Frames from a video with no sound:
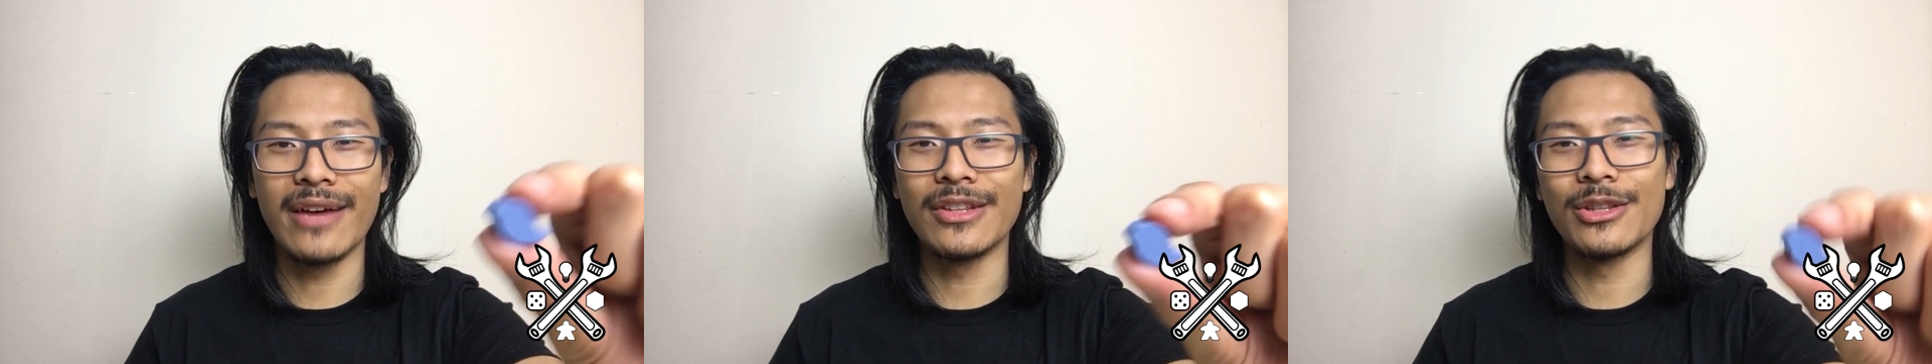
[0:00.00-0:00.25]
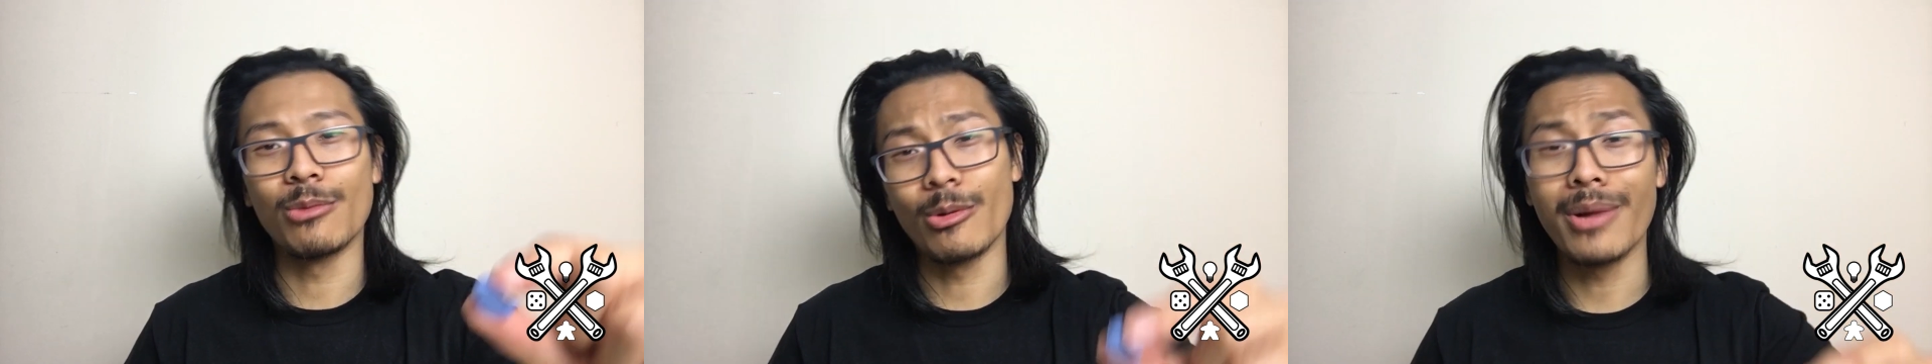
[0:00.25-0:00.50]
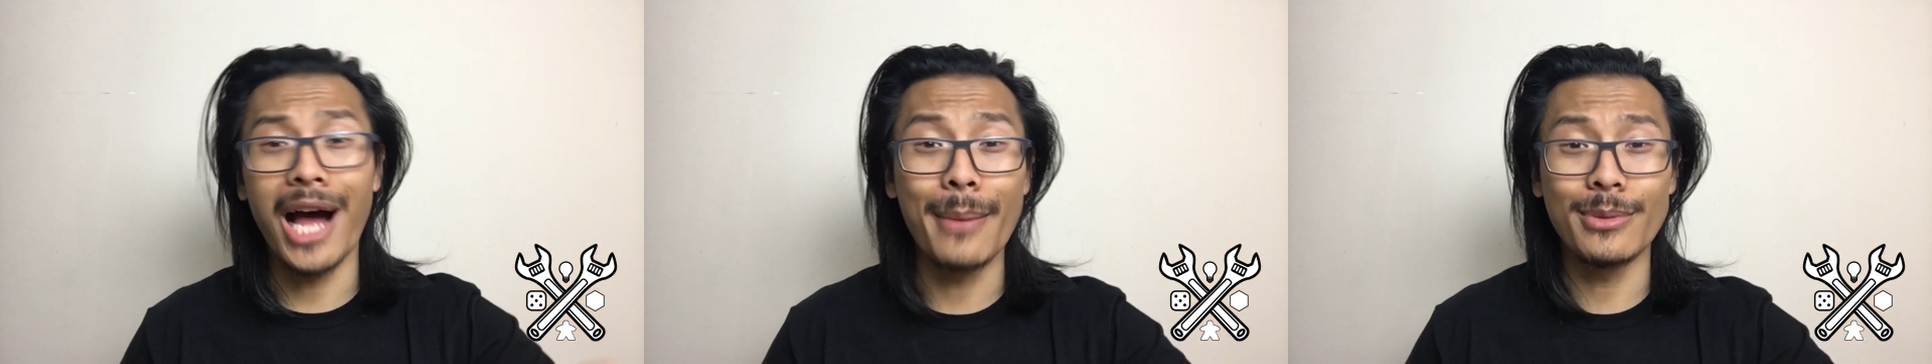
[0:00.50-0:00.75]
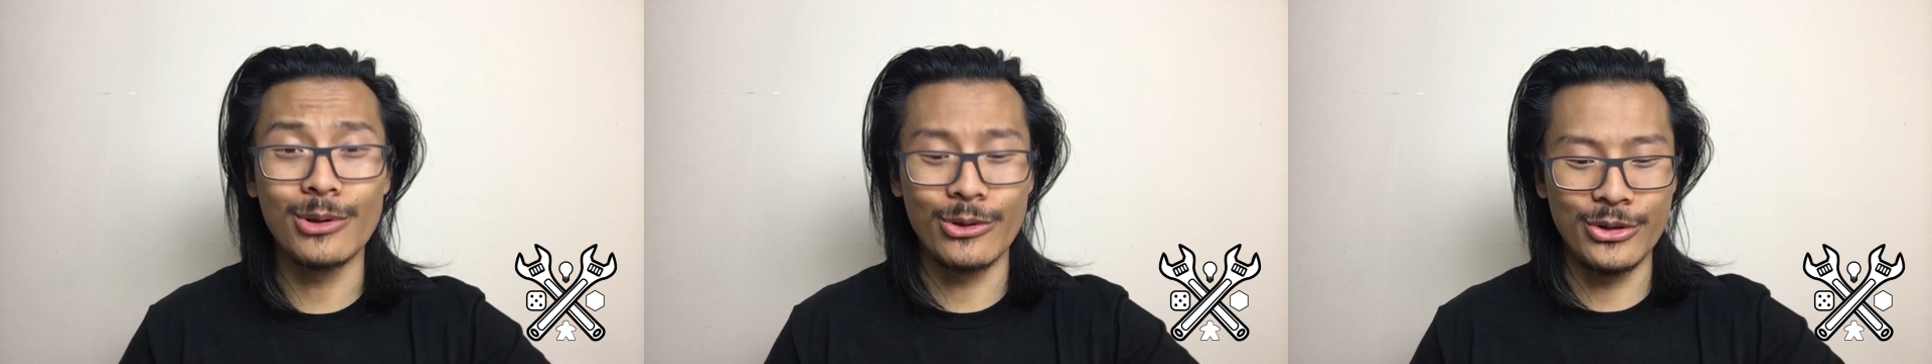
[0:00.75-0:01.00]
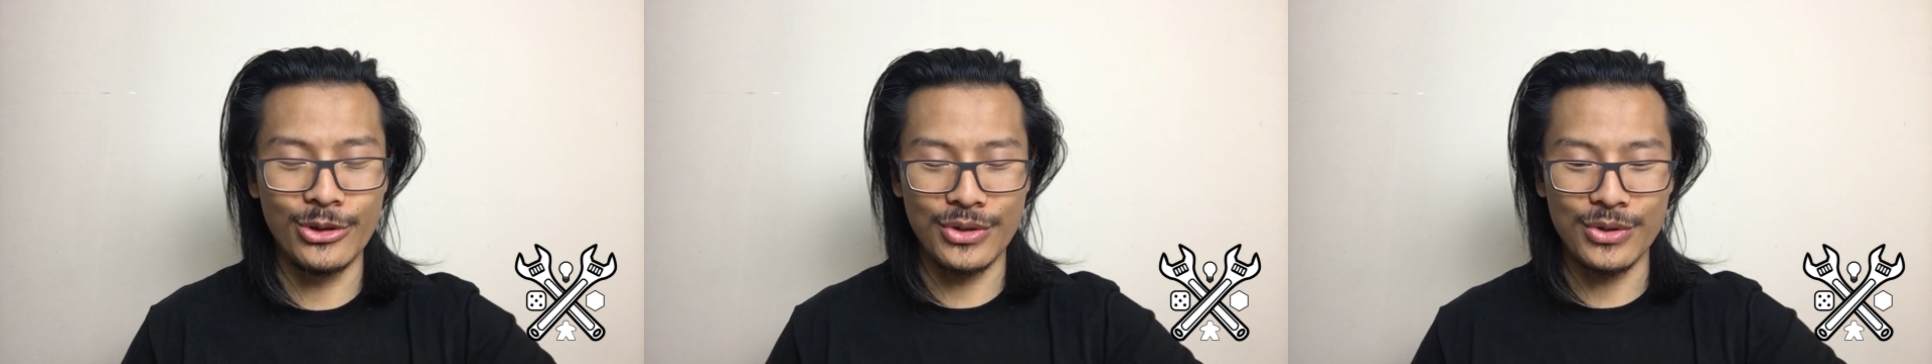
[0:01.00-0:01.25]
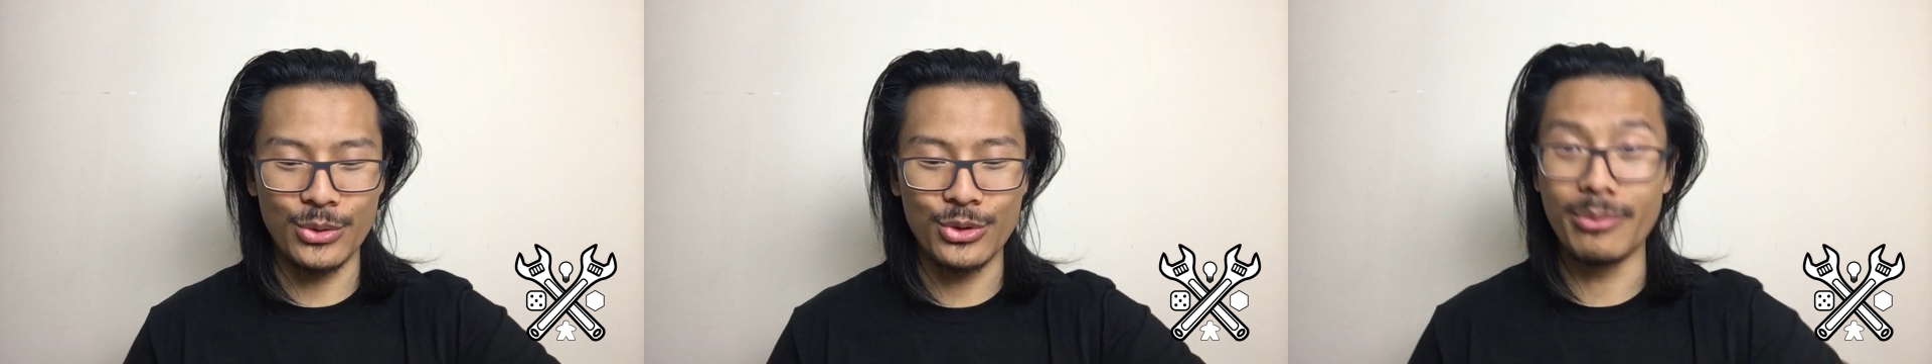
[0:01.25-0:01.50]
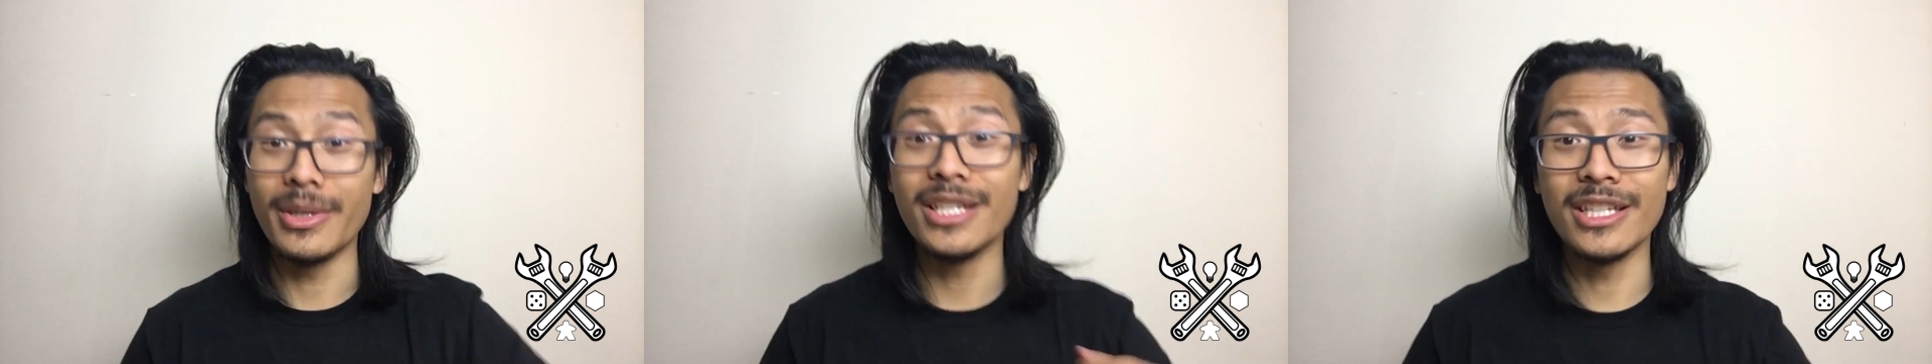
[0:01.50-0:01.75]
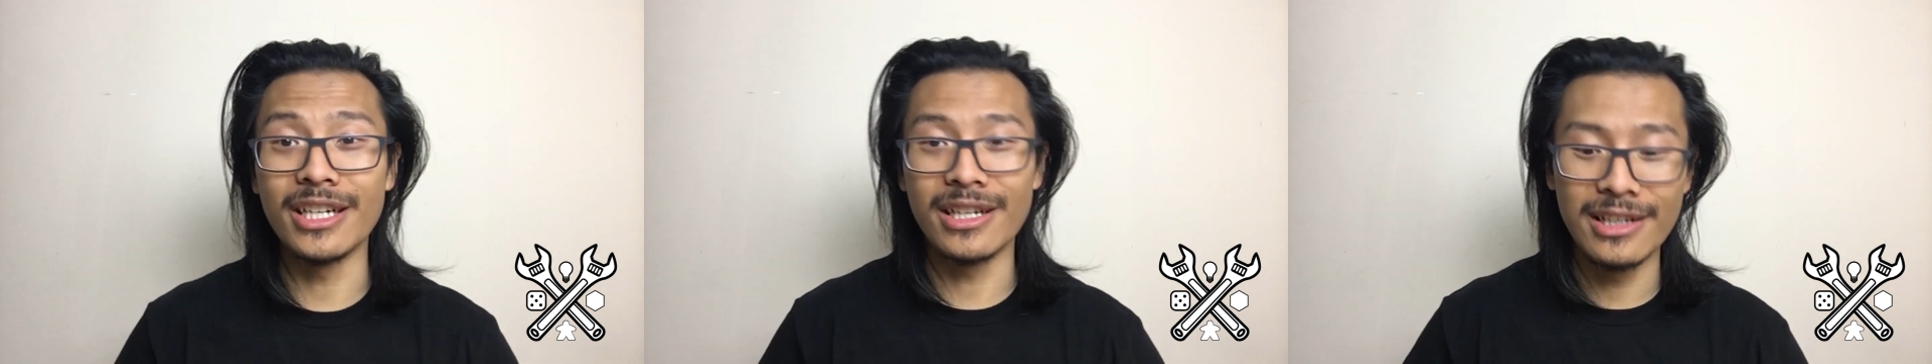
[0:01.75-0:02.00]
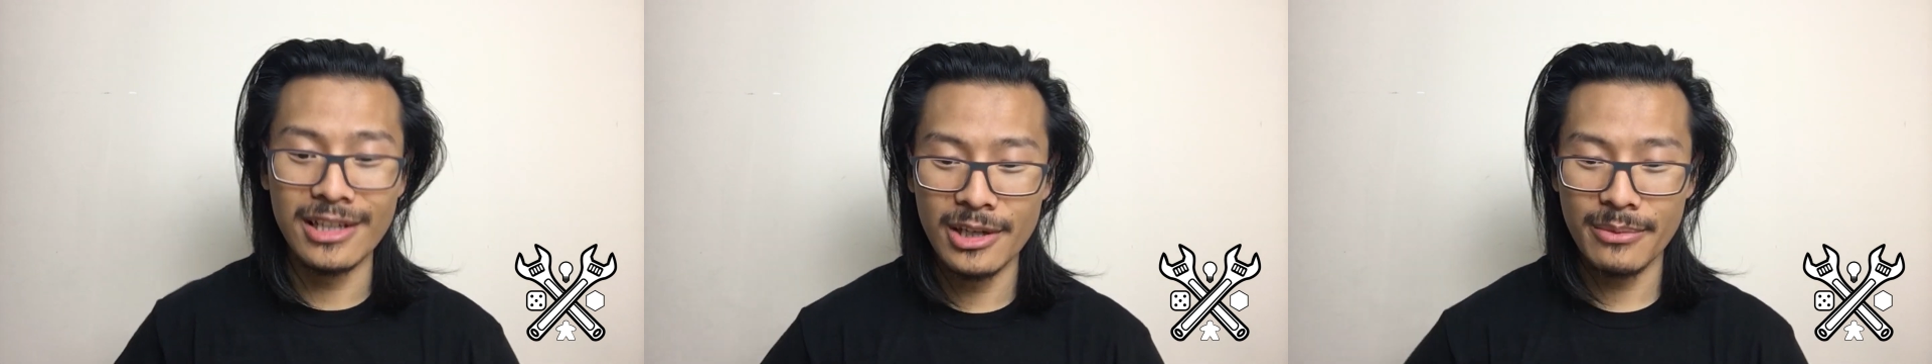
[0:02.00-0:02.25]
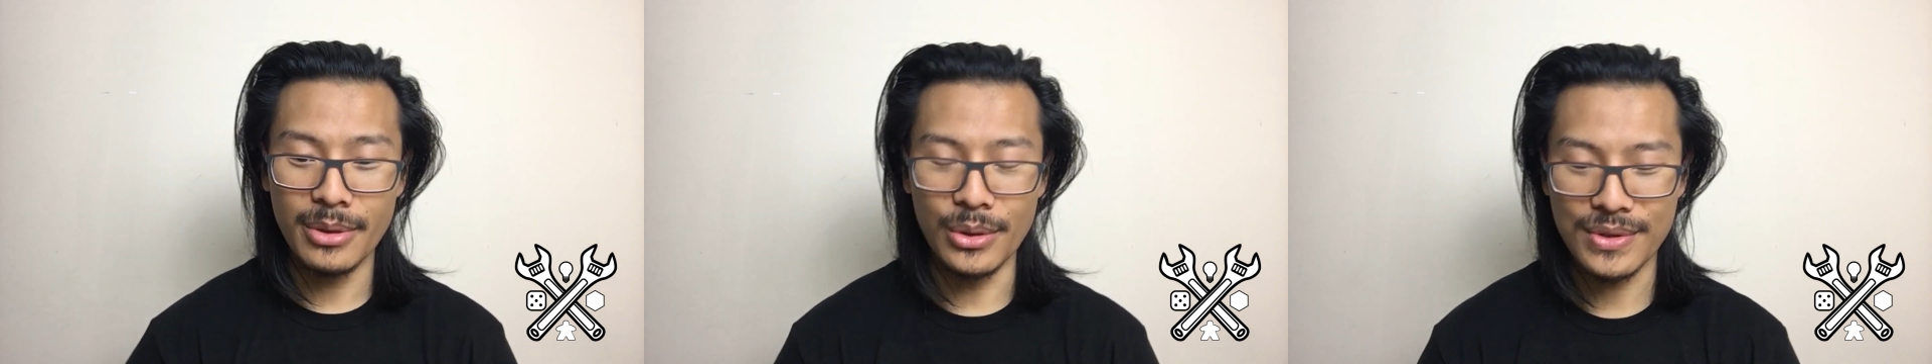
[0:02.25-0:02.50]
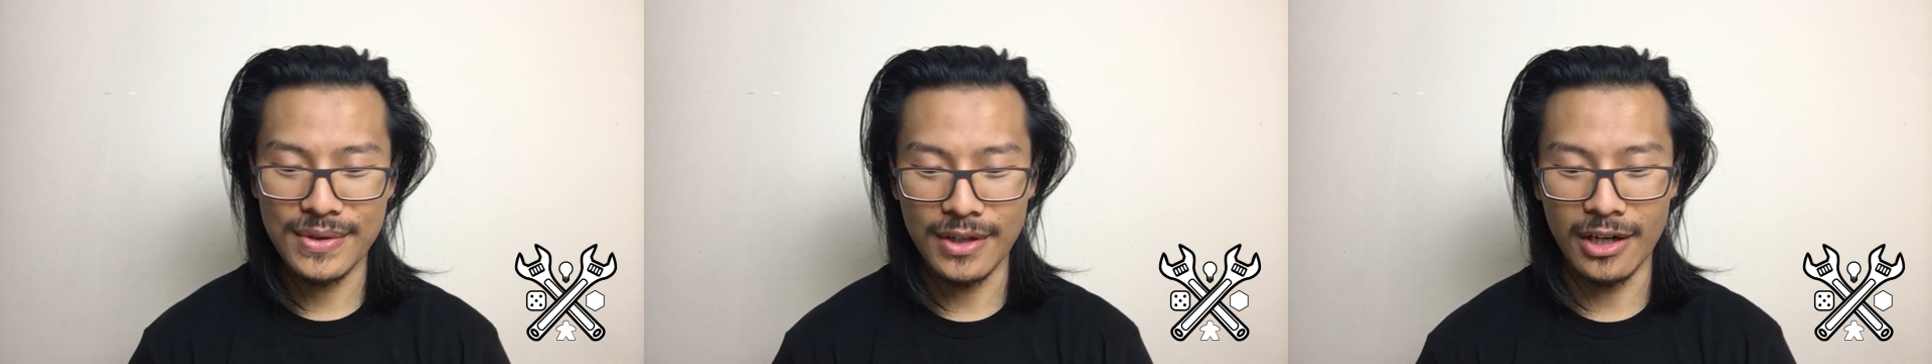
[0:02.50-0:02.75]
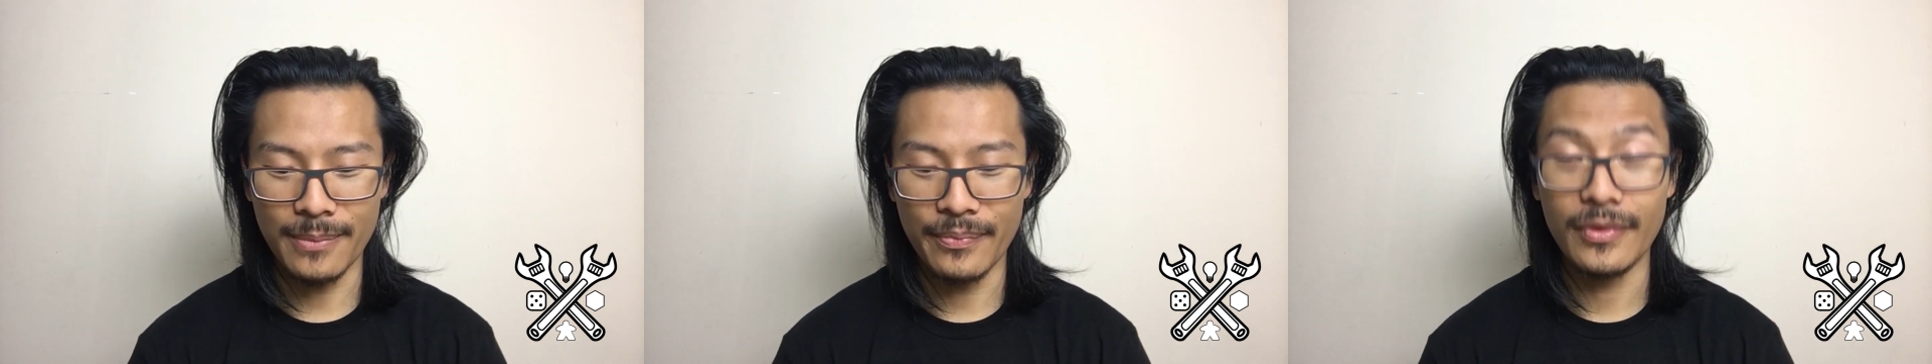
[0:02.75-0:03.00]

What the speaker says: then the more popular your social media posts are.